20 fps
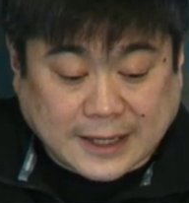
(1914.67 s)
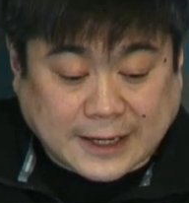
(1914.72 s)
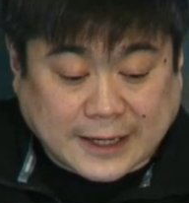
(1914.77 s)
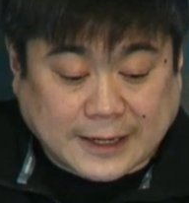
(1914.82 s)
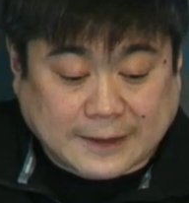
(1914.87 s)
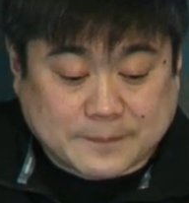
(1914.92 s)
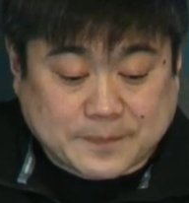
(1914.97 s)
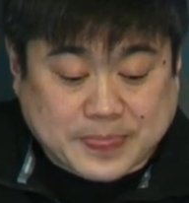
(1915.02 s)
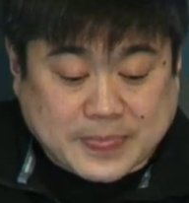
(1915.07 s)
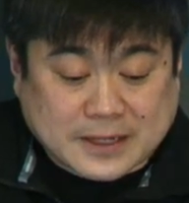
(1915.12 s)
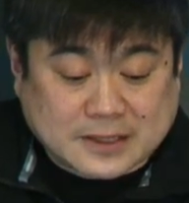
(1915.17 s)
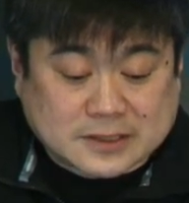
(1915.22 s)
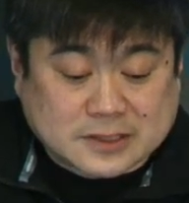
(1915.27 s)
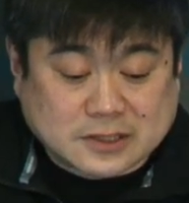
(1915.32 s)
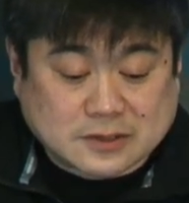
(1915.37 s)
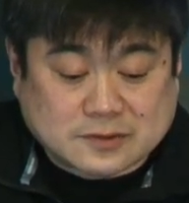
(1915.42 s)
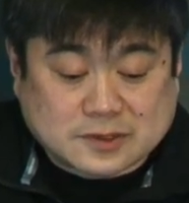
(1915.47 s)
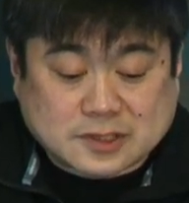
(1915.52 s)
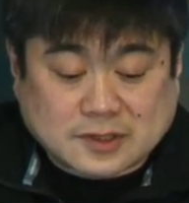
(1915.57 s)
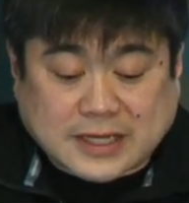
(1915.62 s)
Um,
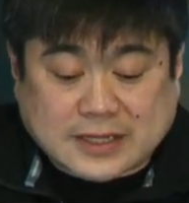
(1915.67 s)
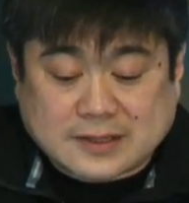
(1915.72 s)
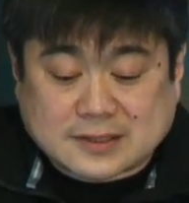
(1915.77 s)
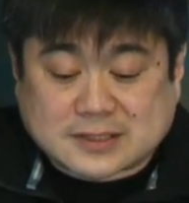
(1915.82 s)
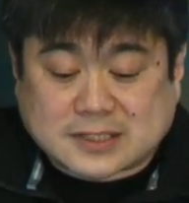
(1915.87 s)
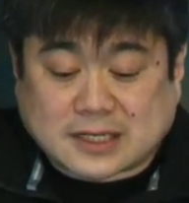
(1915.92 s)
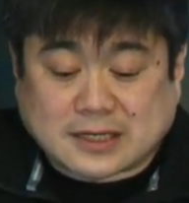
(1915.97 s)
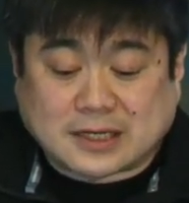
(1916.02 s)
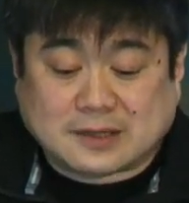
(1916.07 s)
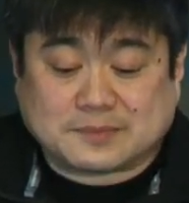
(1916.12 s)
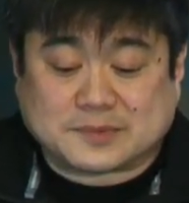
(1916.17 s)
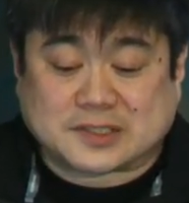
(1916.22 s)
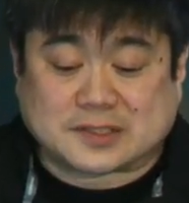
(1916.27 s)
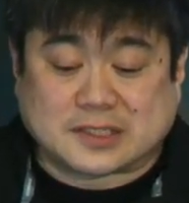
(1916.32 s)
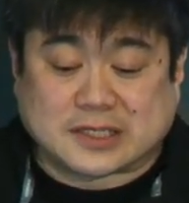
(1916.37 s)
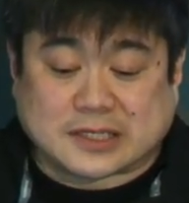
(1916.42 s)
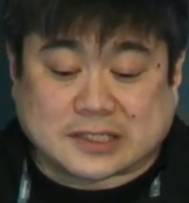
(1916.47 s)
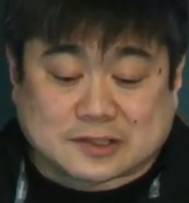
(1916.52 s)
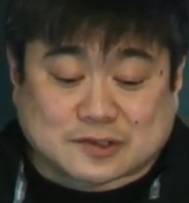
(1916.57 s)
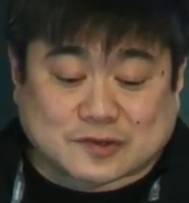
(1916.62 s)
so, so I think Sci-Hub's an
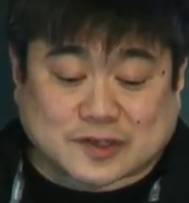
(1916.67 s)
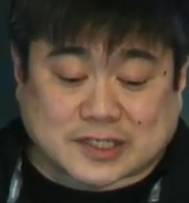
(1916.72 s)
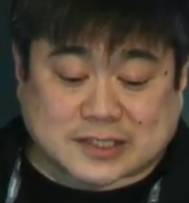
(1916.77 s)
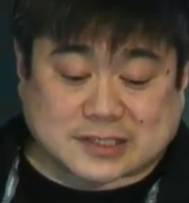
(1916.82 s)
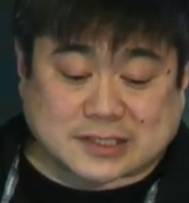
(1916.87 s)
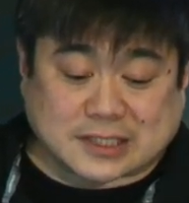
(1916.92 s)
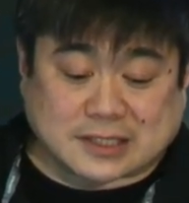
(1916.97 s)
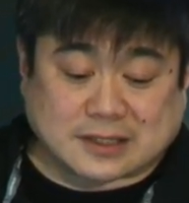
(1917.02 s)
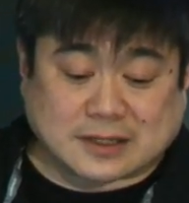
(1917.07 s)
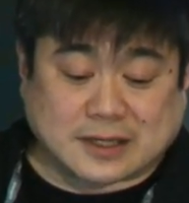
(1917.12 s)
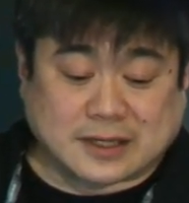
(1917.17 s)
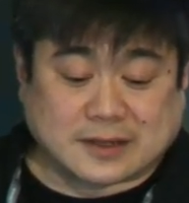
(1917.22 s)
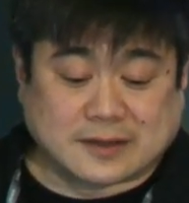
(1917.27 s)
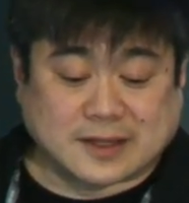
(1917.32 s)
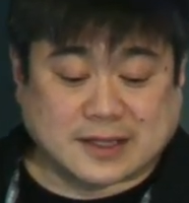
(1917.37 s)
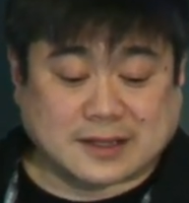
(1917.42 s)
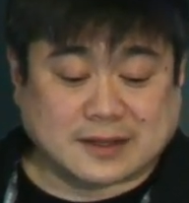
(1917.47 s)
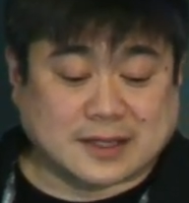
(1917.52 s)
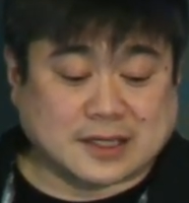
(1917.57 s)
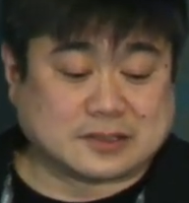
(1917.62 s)
interesting
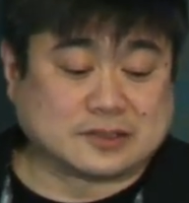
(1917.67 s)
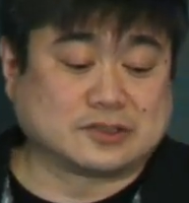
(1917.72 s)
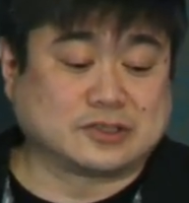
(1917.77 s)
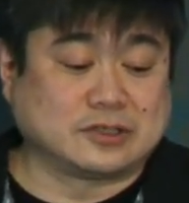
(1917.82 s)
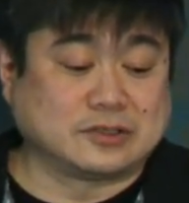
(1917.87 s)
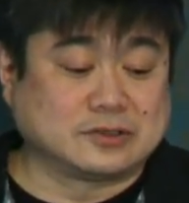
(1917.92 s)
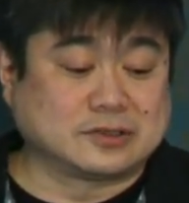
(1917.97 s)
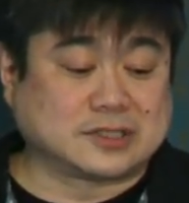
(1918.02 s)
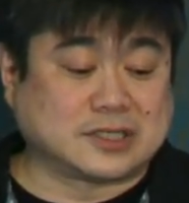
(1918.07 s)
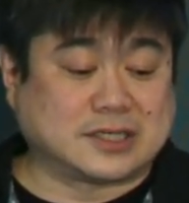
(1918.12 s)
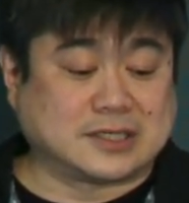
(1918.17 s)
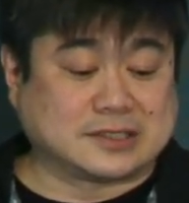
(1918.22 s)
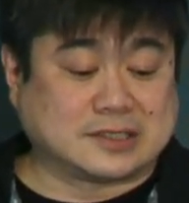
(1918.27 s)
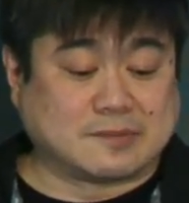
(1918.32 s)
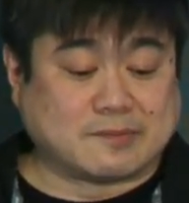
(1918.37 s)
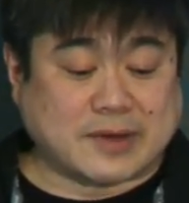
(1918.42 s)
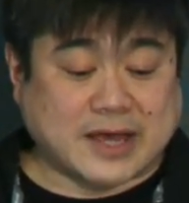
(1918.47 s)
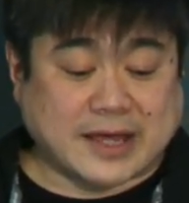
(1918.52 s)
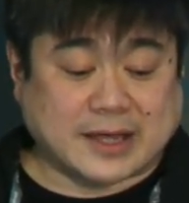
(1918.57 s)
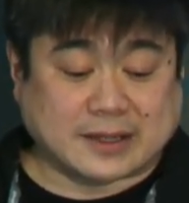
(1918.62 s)
thing that shows a
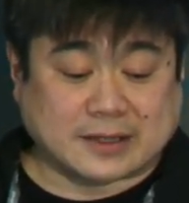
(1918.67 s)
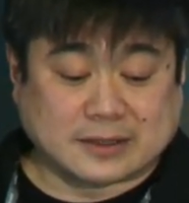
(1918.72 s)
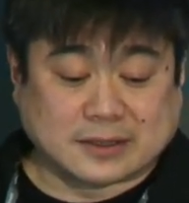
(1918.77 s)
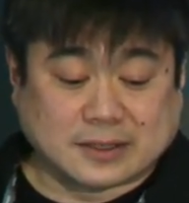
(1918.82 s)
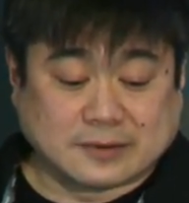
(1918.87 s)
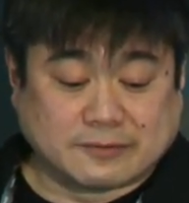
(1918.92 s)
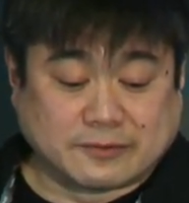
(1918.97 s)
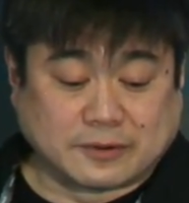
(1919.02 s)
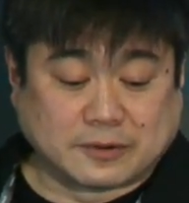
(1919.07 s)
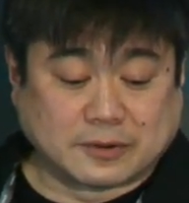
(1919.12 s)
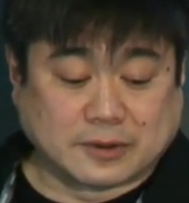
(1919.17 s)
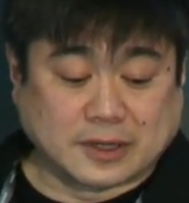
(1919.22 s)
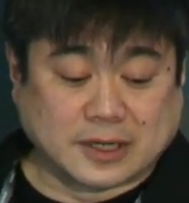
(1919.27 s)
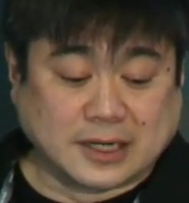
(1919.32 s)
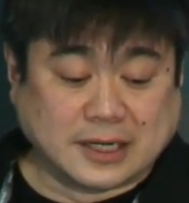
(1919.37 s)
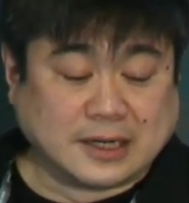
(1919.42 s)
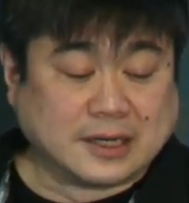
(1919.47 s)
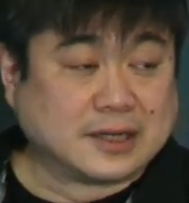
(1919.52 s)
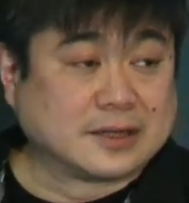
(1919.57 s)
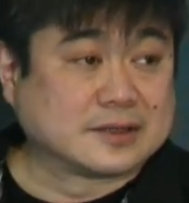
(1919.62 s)
demand for
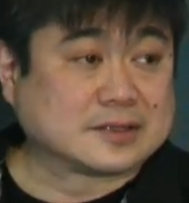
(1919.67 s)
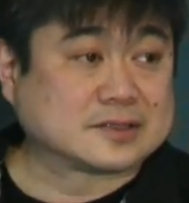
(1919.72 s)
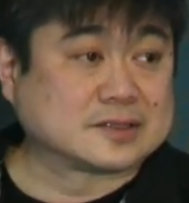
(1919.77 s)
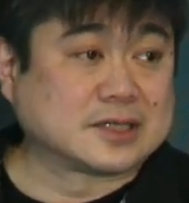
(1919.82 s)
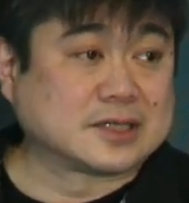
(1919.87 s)
this